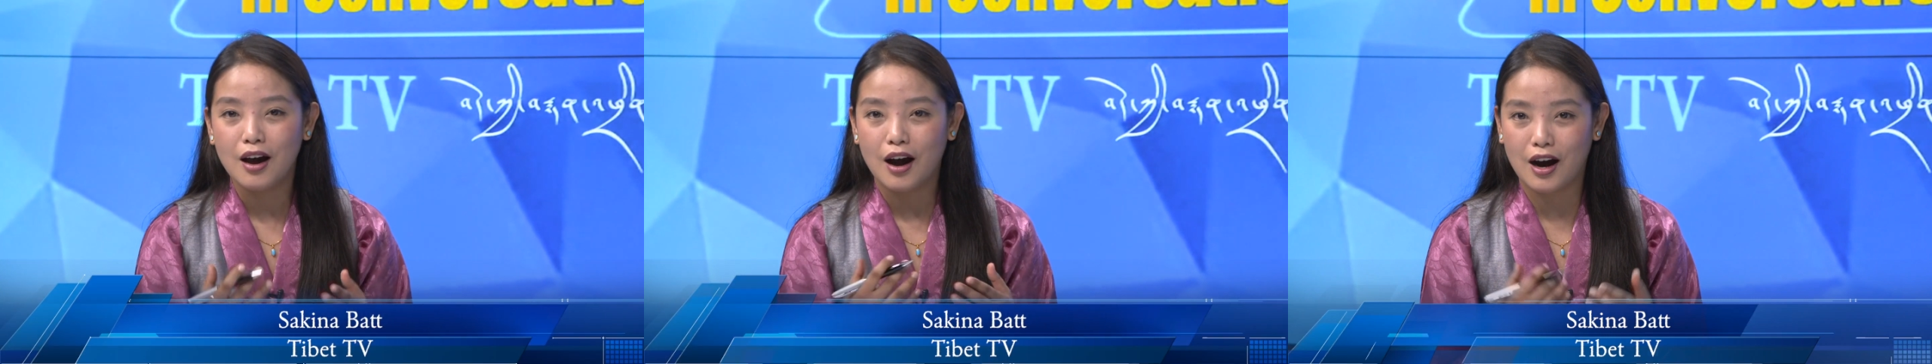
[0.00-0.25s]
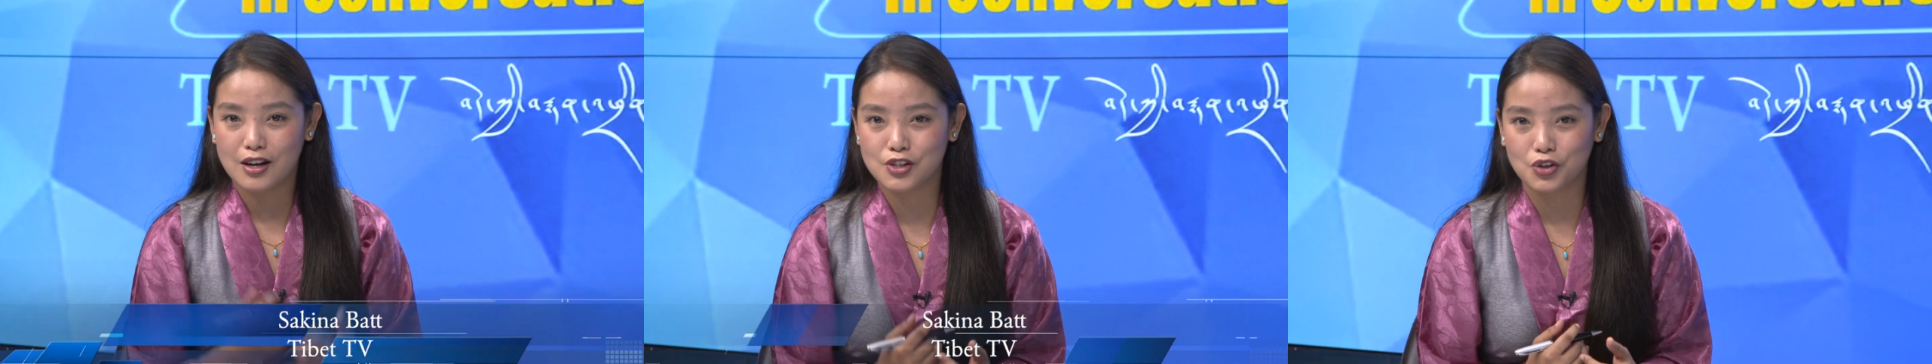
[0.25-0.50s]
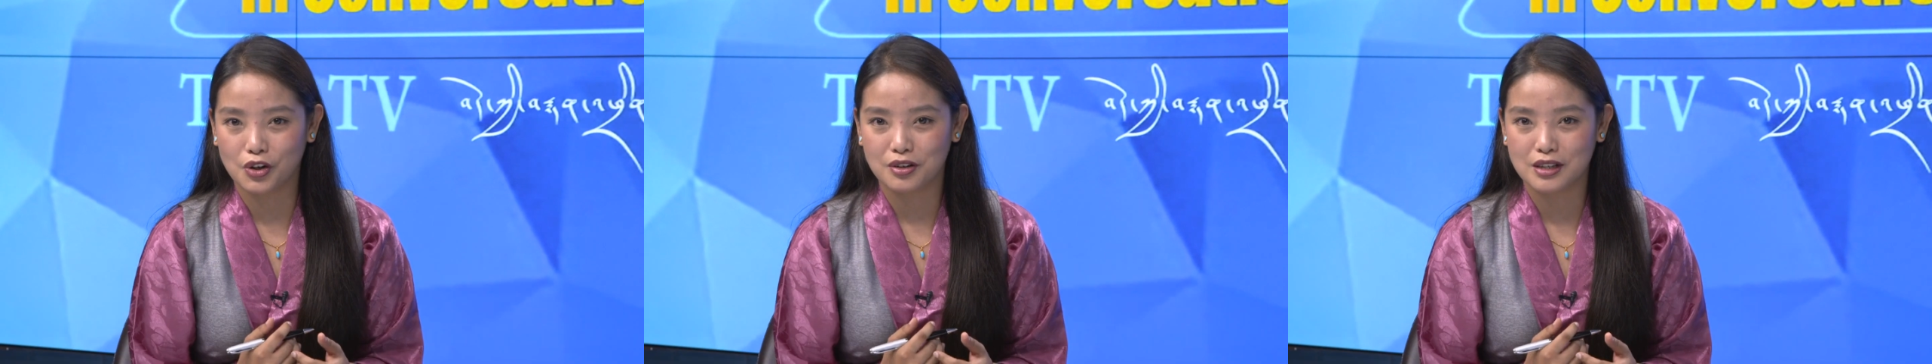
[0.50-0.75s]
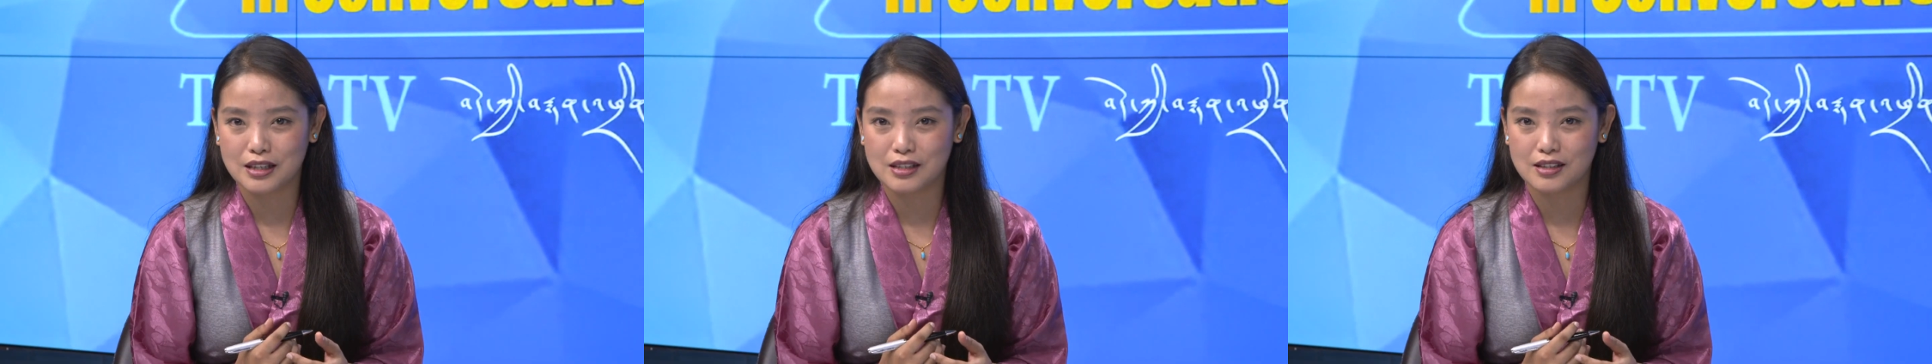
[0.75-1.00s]
our
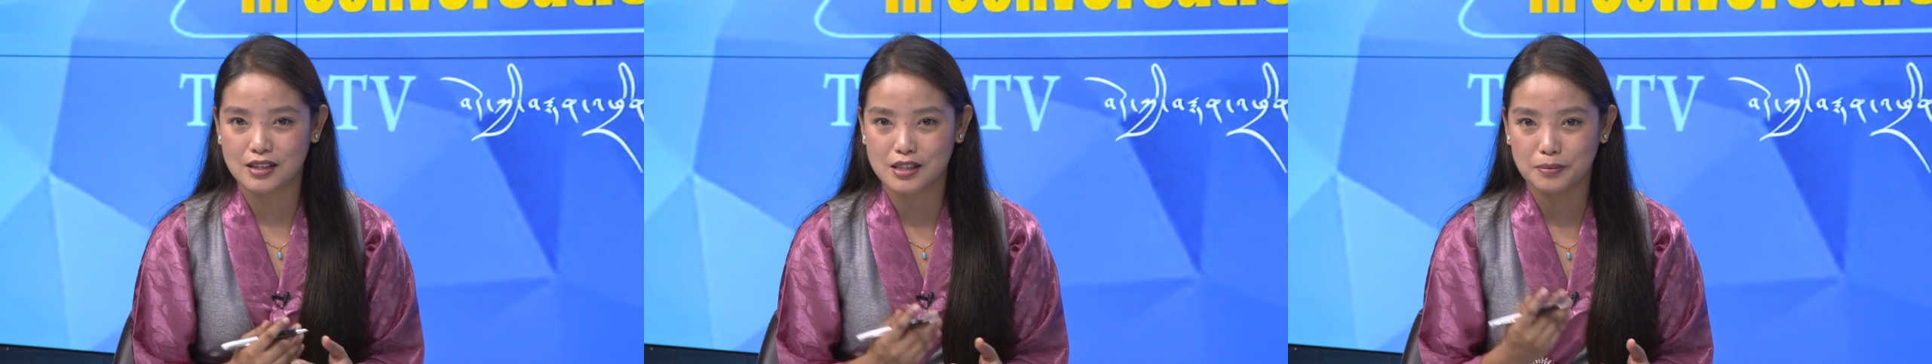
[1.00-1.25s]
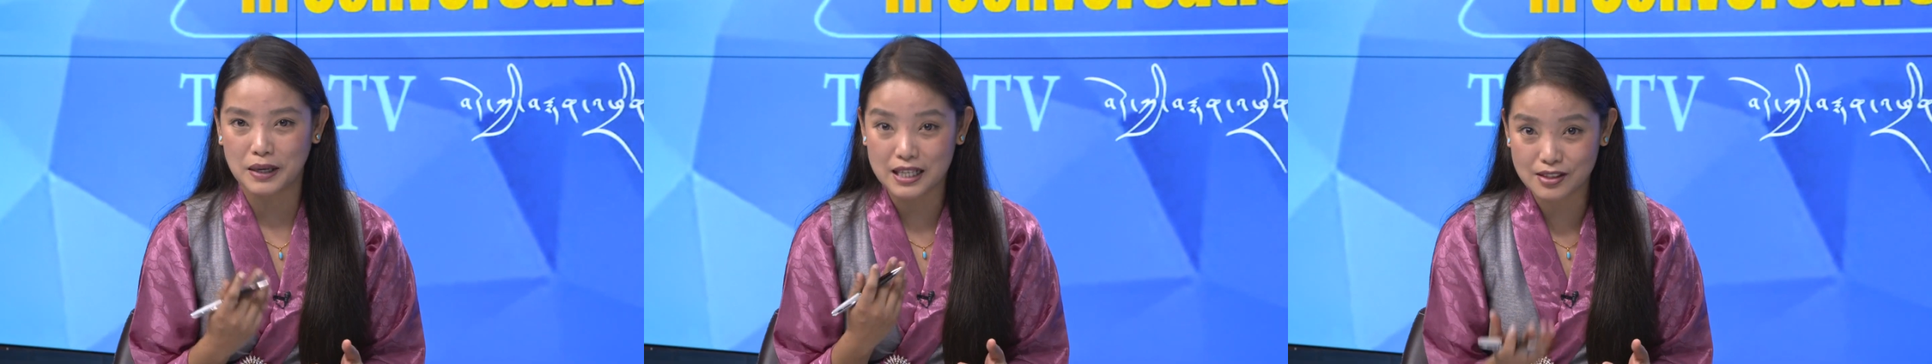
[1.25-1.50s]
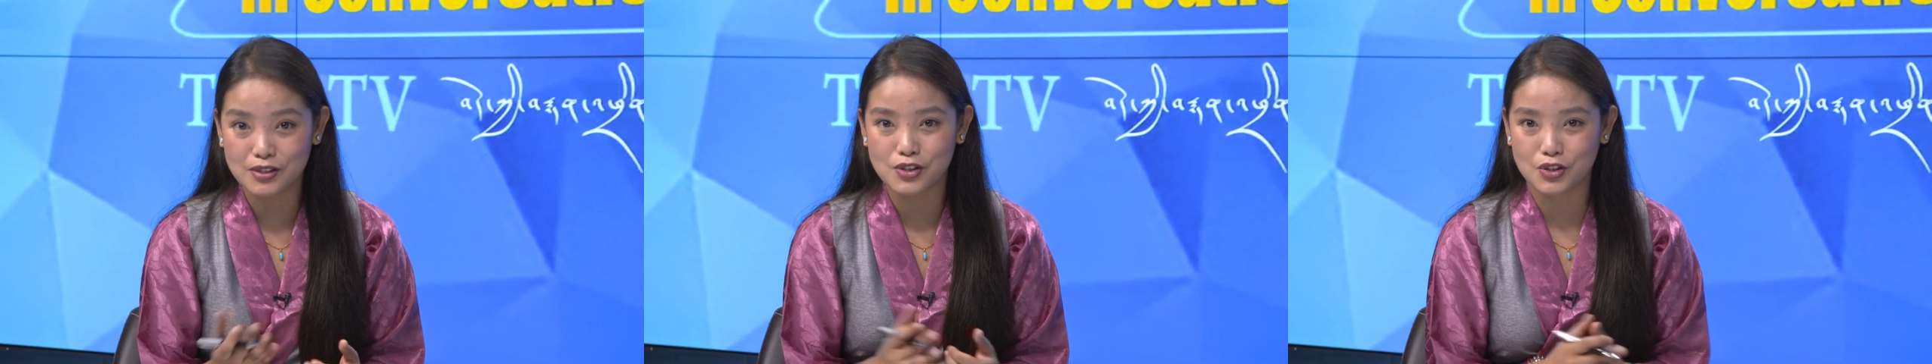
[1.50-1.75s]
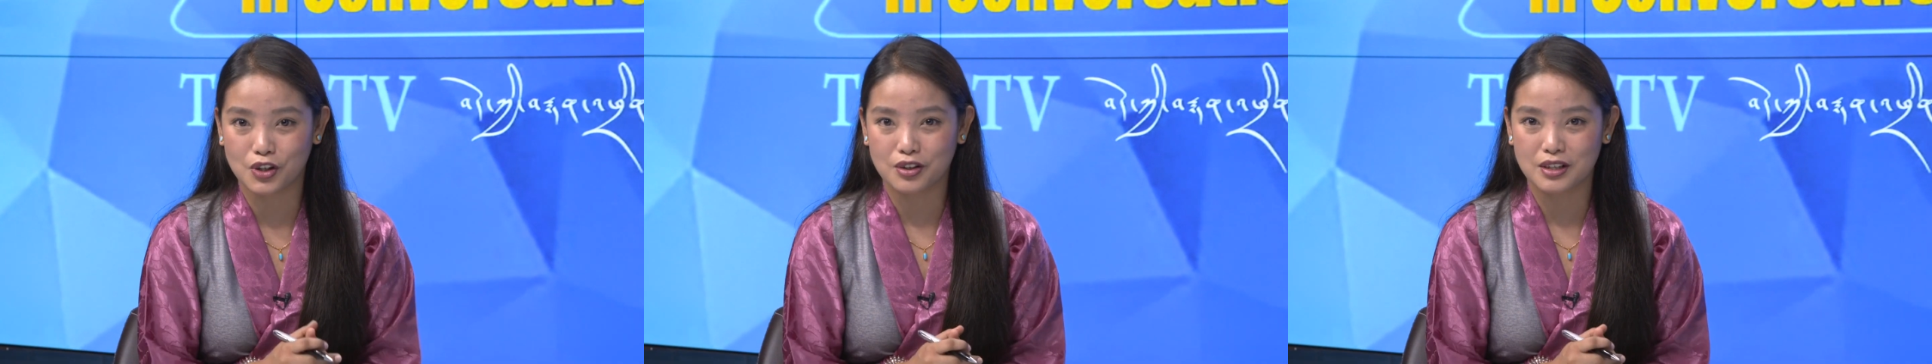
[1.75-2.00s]
stories, the Tibetan
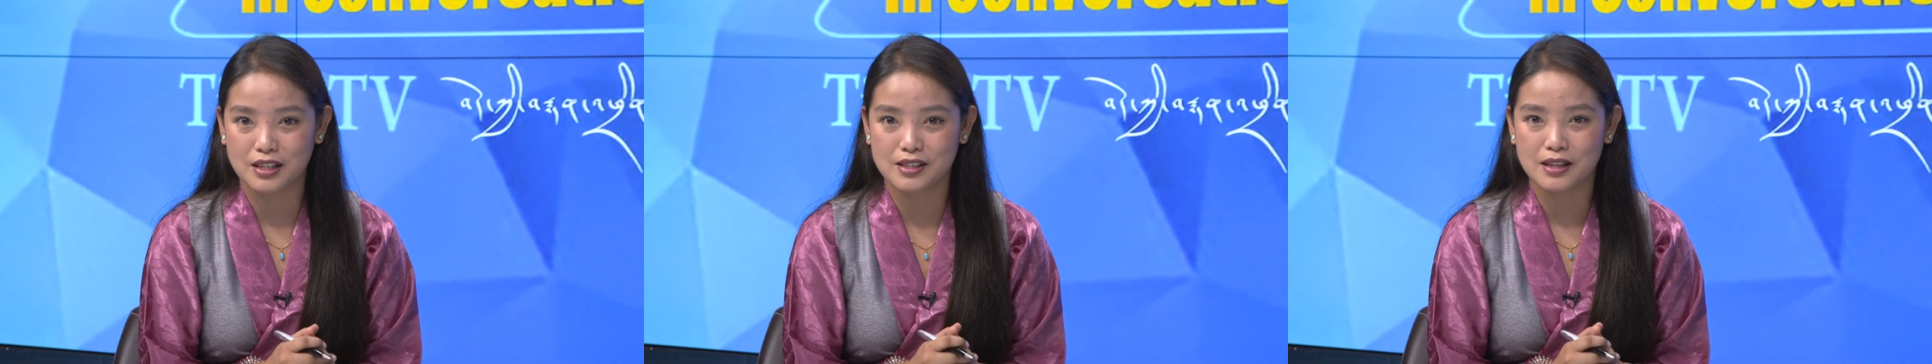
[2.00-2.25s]
stories,